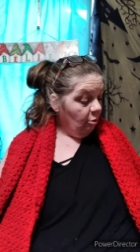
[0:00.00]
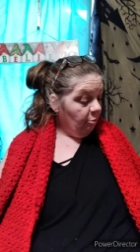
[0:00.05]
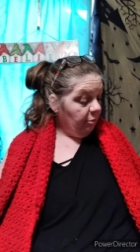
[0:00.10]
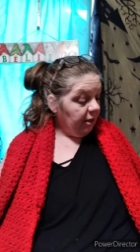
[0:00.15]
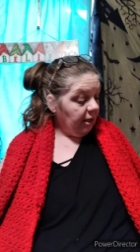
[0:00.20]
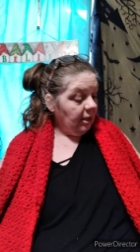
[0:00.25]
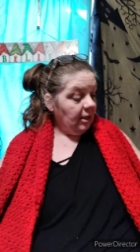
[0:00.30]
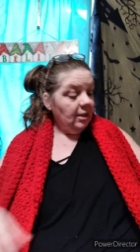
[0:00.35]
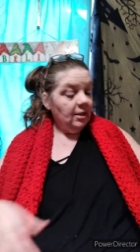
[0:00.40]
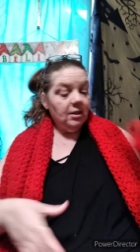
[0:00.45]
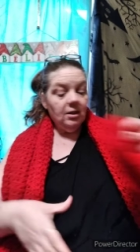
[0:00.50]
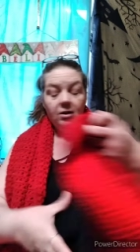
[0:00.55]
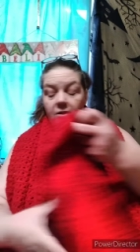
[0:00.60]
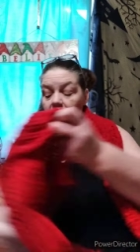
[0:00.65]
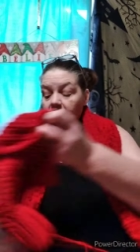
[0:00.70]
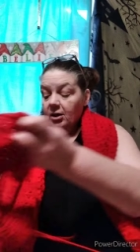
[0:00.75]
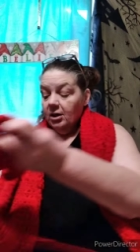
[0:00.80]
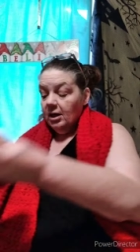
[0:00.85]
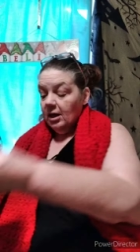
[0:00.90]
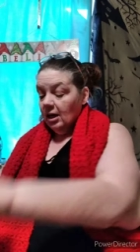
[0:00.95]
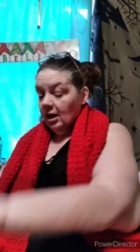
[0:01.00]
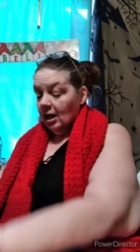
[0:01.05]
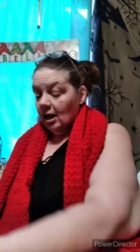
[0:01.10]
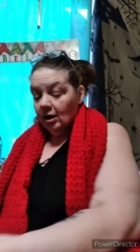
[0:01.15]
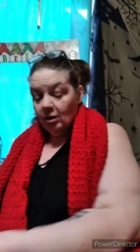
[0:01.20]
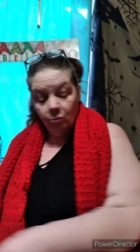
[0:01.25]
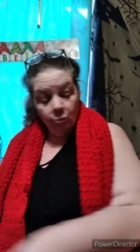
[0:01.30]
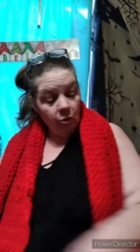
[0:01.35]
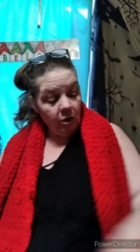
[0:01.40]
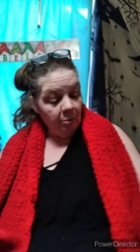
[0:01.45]
but it needs a hood
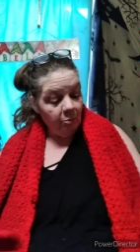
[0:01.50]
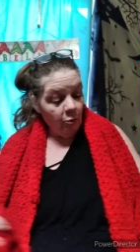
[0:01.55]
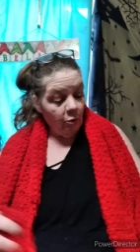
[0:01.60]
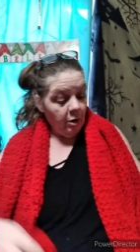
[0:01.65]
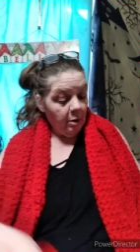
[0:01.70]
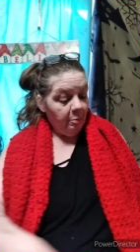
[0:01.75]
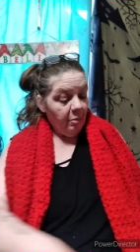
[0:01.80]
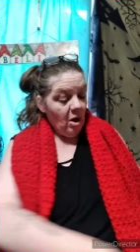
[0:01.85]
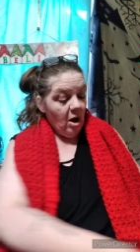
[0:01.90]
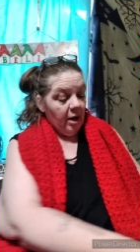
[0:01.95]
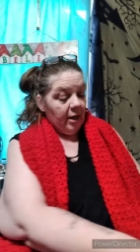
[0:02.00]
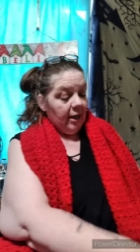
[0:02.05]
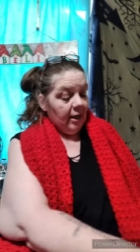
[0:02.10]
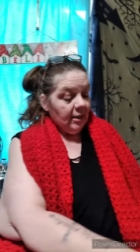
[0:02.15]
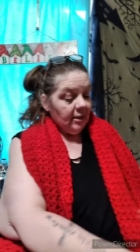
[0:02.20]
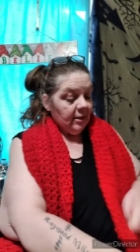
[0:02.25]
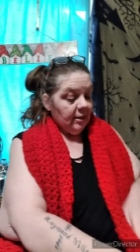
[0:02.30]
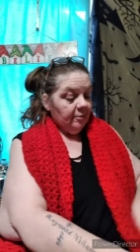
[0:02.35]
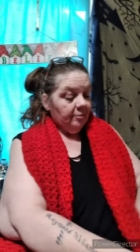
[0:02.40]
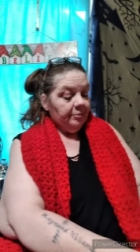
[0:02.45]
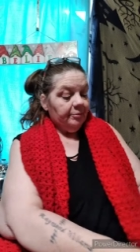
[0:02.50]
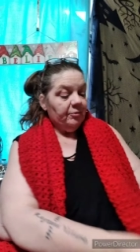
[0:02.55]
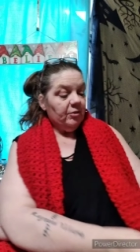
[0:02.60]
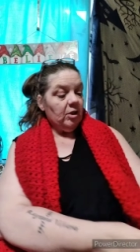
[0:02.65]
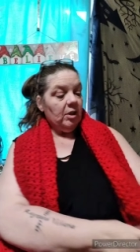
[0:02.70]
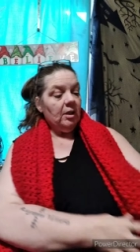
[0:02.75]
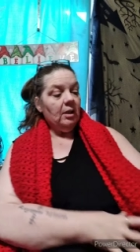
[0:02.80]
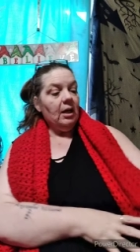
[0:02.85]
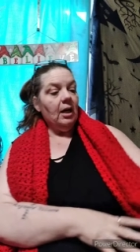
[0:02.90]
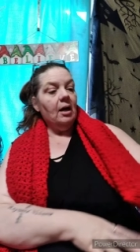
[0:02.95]
and one more pocket.
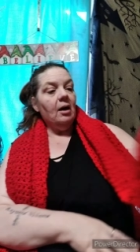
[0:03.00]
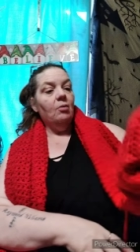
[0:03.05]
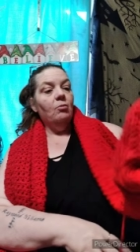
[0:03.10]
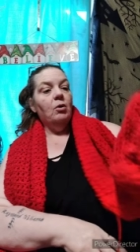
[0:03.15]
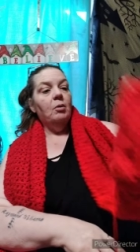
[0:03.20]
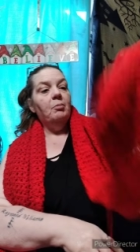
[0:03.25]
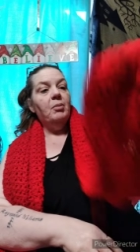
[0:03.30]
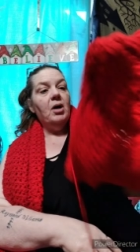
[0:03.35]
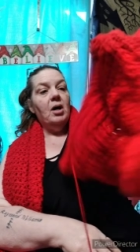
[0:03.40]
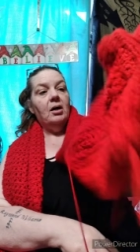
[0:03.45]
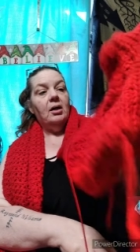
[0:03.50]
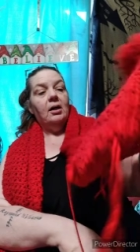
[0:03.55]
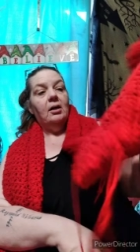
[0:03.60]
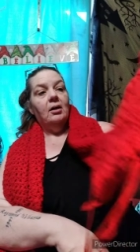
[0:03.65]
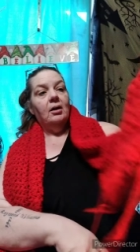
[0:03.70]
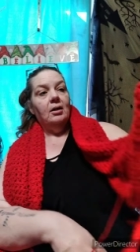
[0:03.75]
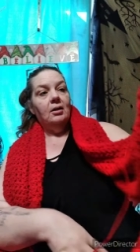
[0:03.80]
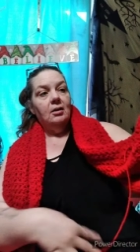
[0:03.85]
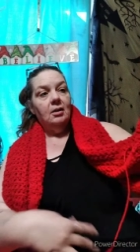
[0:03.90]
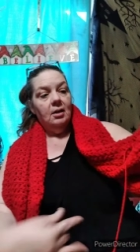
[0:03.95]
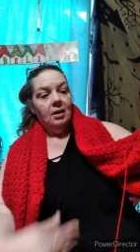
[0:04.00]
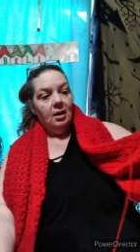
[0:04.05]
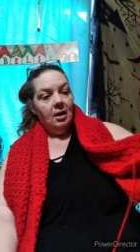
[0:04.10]
See, I got one pocket on.